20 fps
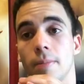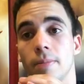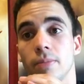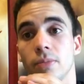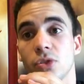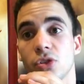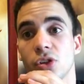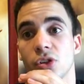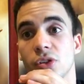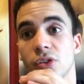
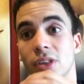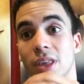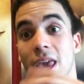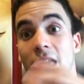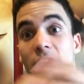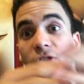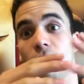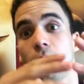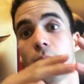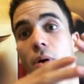just
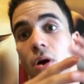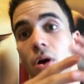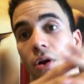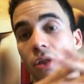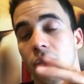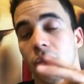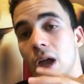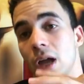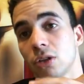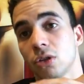gave
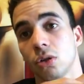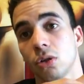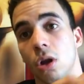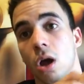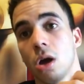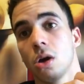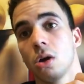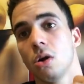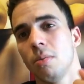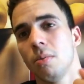birth not too
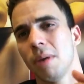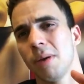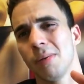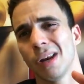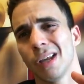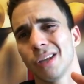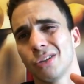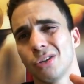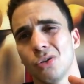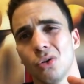long ago, maybe
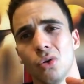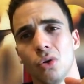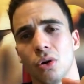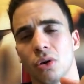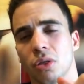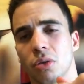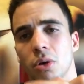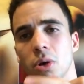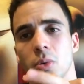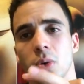like 2 or
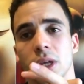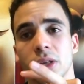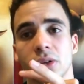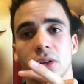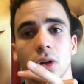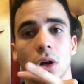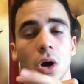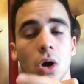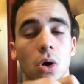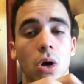3 weeks
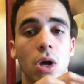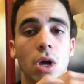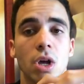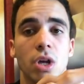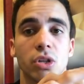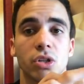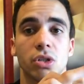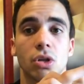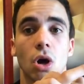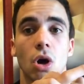ago.
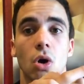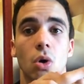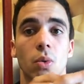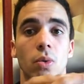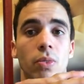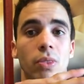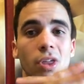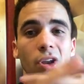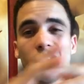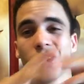
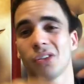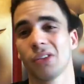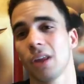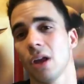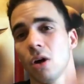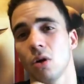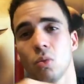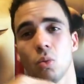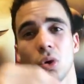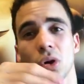So
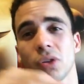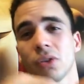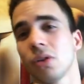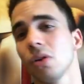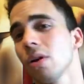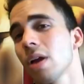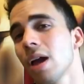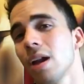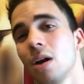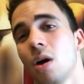we're
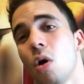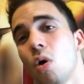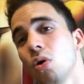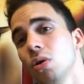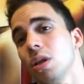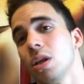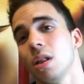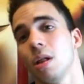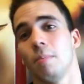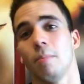still kind of
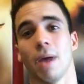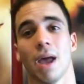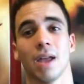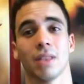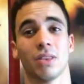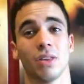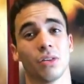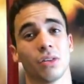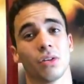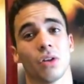holding them back.
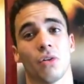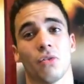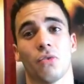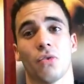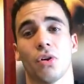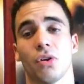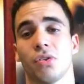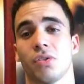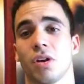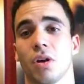This is our
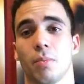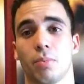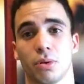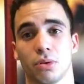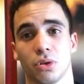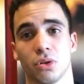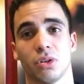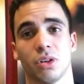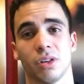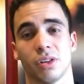first year
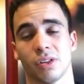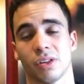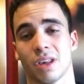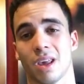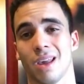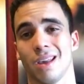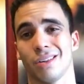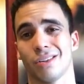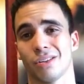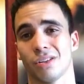producing
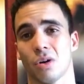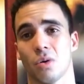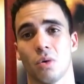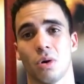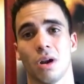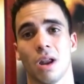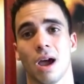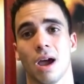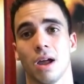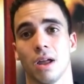Skinks, so we're
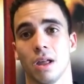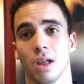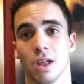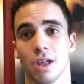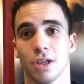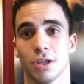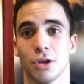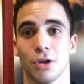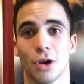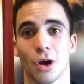not
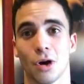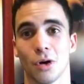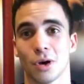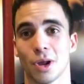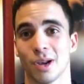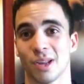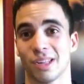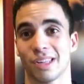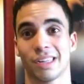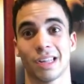
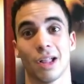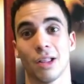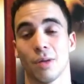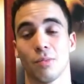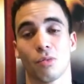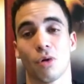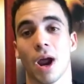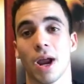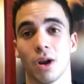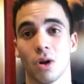gonna sell them
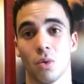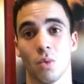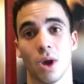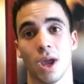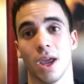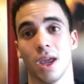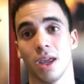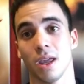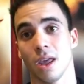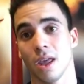right
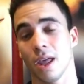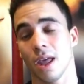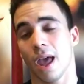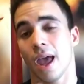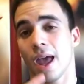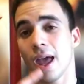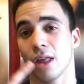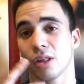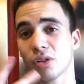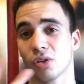away.
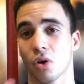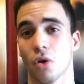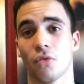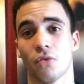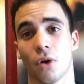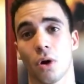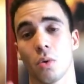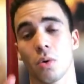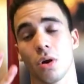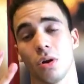And so
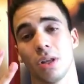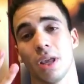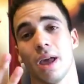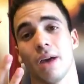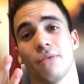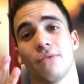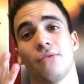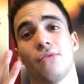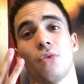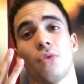far we only
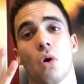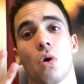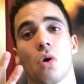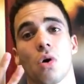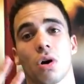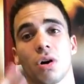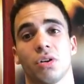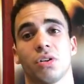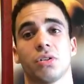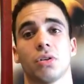have
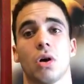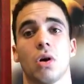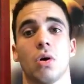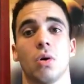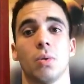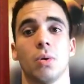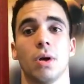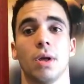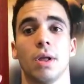4. So